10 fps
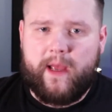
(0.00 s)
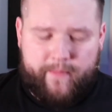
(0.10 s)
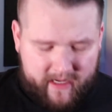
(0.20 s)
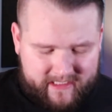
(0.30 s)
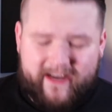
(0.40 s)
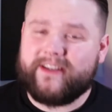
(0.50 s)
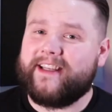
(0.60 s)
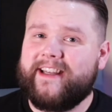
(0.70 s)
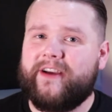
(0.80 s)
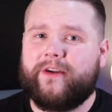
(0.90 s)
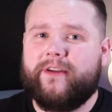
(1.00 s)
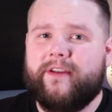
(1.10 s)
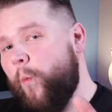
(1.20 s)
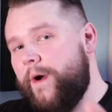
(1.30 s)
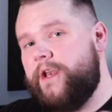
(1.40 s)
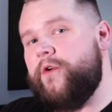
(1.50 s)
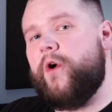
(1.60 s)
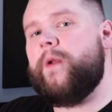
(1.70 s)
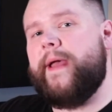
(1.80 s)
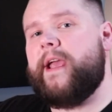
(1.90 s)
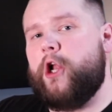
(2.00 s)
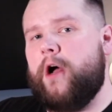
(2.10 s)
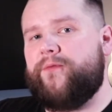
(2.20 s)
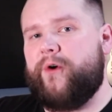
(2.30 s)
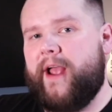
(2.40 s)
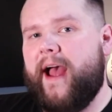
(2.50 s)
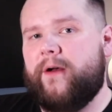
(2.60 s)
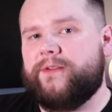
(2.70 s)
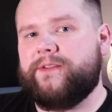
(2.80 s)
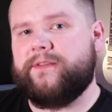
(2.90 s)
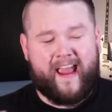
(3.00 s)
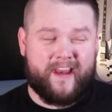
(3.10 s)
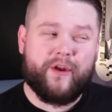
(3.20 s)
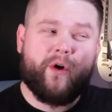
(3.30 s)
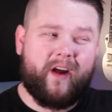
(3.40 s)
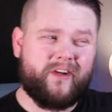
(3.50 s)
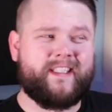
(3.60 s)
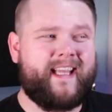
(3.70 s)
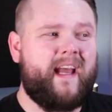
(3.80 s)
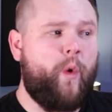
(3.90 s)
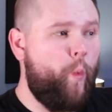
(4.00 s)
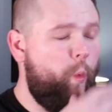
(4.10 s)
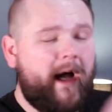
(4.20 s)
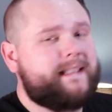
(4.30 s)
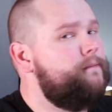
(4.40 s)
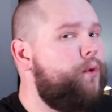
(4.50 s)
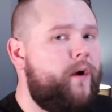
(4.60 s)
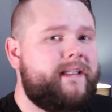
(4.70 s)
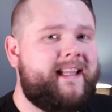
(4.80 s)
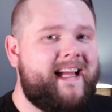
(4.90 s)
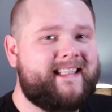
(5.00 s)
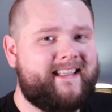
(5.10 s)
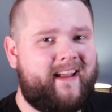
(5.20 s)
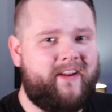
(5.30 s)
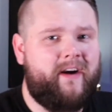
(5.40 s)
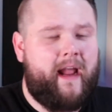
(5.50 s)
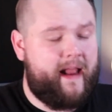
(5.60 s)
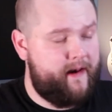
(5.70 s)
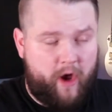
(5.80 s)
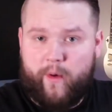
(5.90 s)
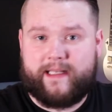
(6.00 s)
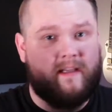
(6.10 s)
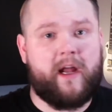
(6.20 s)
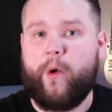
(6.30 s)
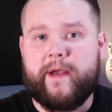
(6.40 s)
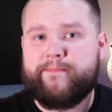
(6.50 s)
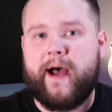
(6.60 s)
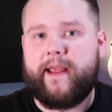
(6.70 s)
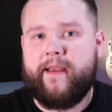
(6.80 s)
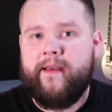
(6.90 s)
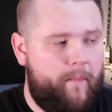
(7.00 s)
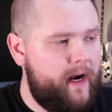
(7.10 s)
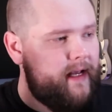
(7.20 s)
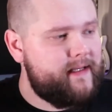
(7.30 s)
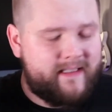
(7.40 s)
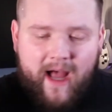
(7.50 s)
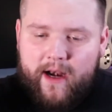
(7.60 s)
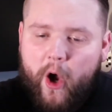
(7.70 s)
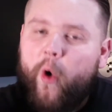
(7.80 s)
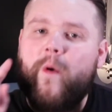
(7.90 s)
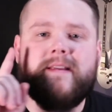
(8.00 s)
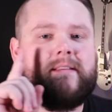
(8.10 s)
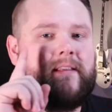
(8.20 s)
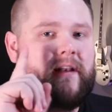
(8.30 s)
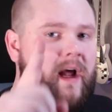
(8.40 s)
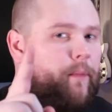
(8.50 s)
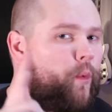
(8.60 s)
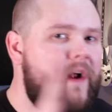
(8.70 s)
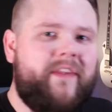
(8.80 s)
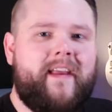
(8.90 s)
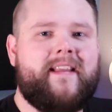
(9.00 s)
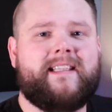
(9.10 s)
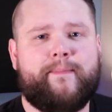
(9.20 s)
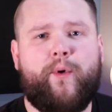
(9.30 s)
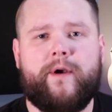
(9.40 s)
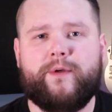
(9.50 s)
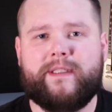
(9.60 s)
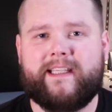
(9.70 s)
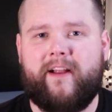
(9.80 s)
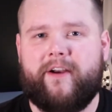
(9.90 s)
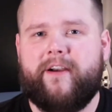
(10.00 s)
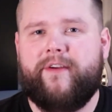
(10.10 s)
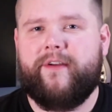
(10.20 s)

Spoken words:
Because here's the deal. When you go to make an offer on a house and you don't understand what's important to that seller, and I know it's not always money. Money is not always the number one thing that's important to a seller.